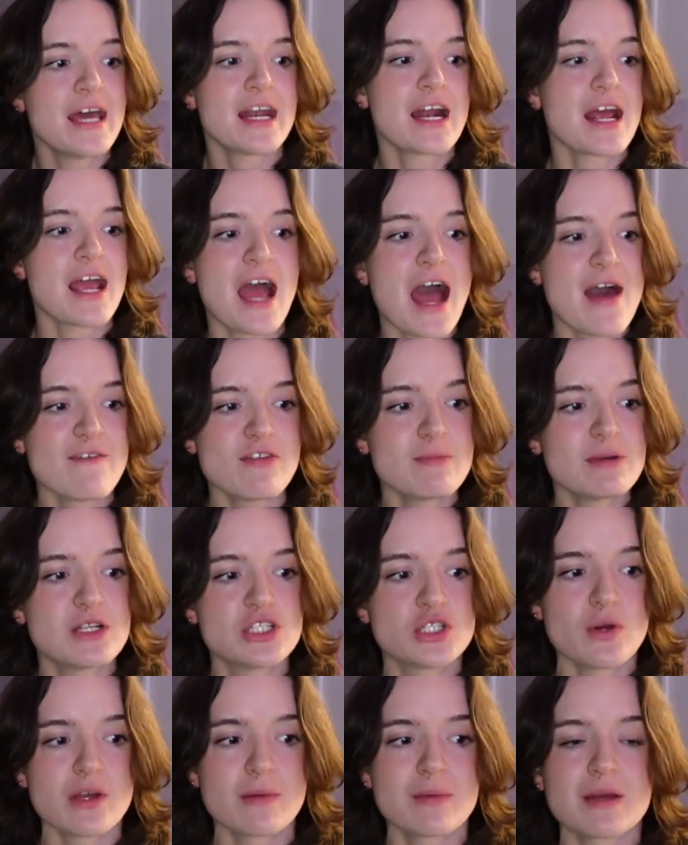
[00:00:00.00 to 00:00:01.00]
And I haven't
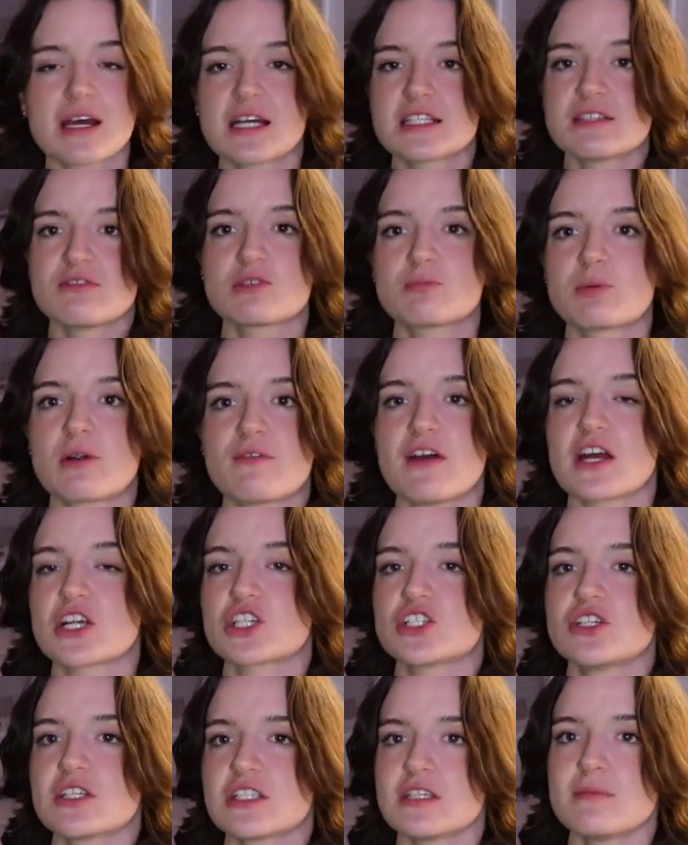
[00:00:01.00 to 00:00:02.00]
been doing because of this
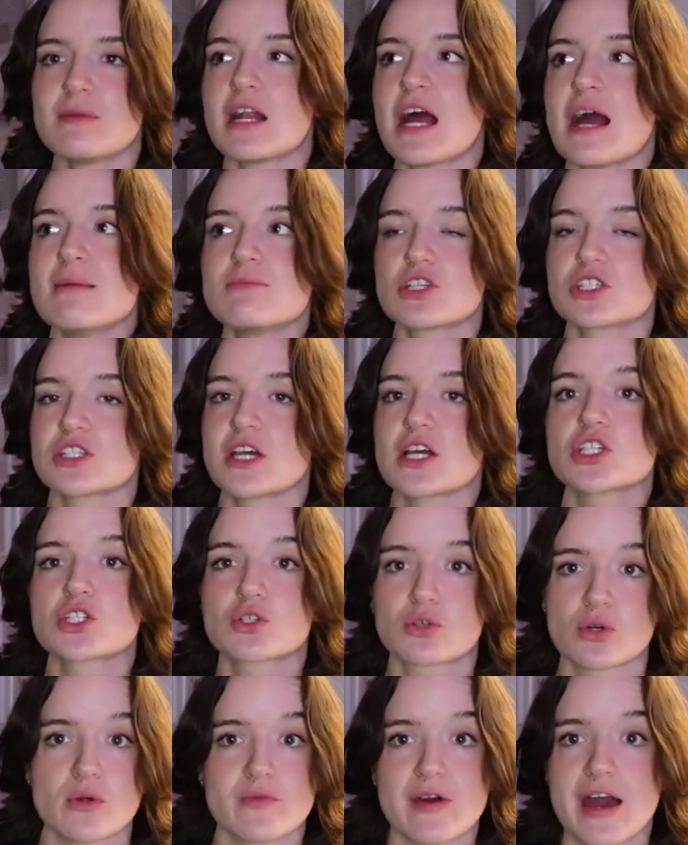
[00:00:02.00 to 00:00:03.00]
perfectionism. And I'm just like,
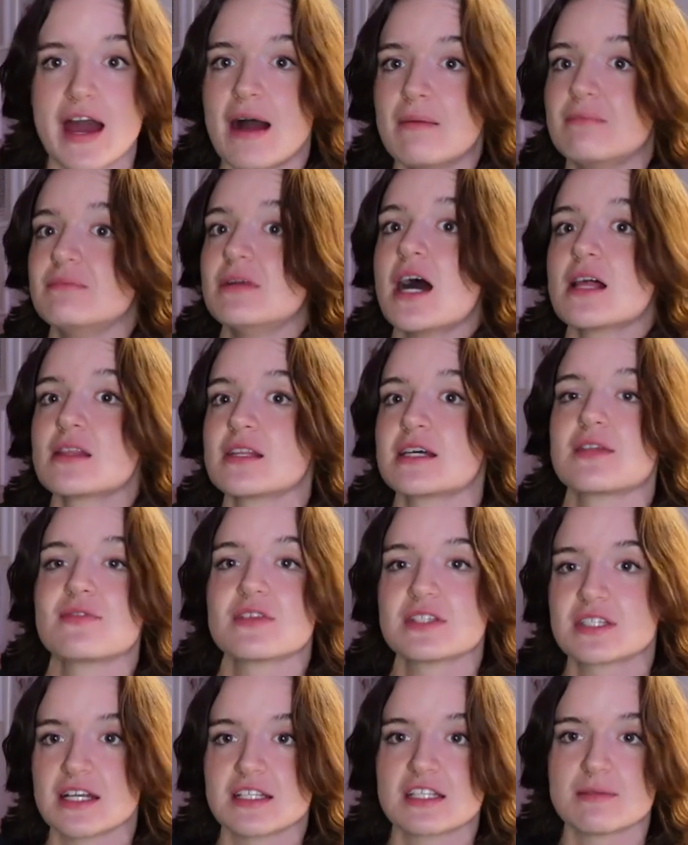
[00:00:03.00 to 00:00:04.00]
screw that. I'm not
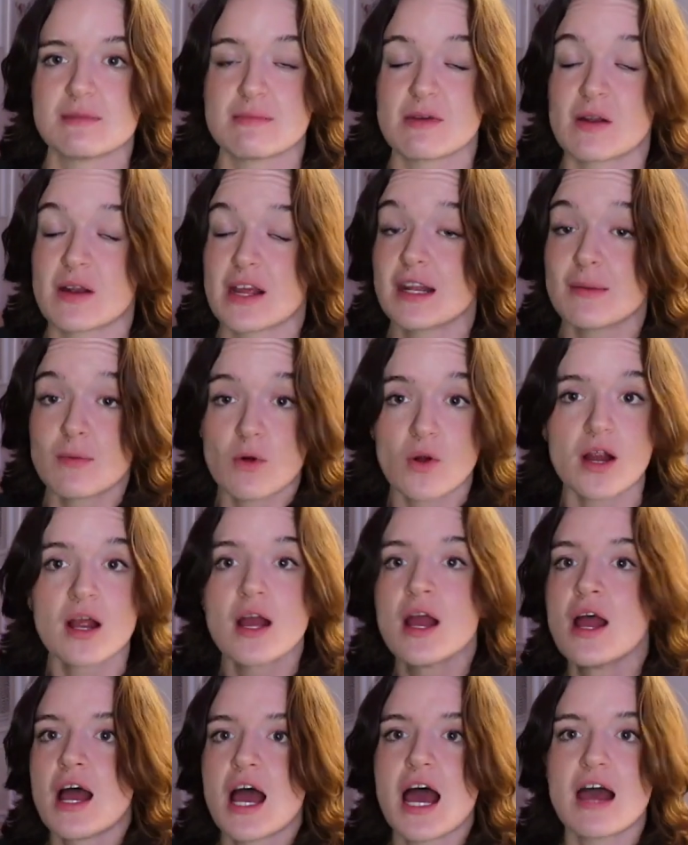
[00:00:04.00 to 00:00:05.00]
letting this get to me
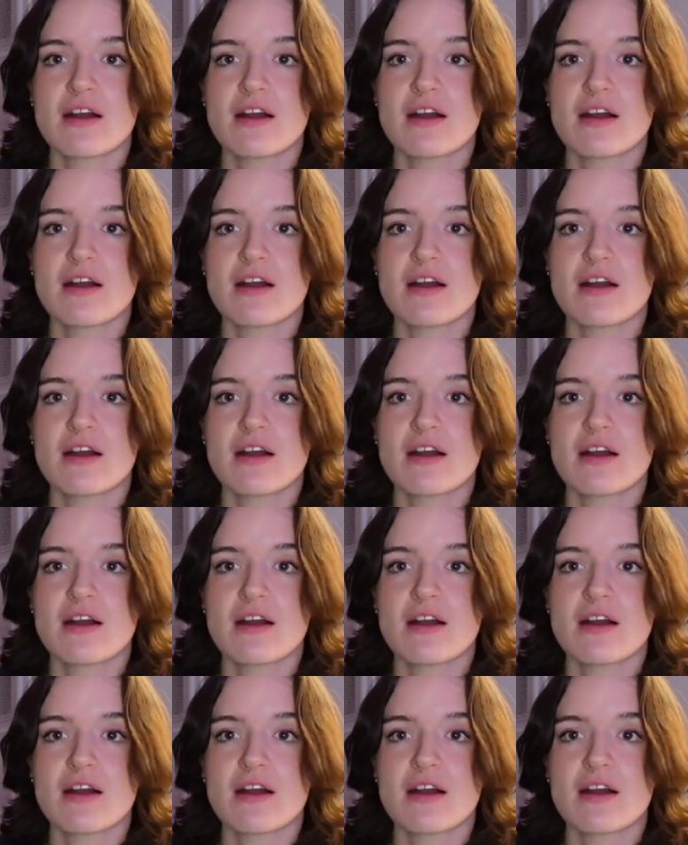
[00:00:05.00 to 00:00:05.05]
anymore.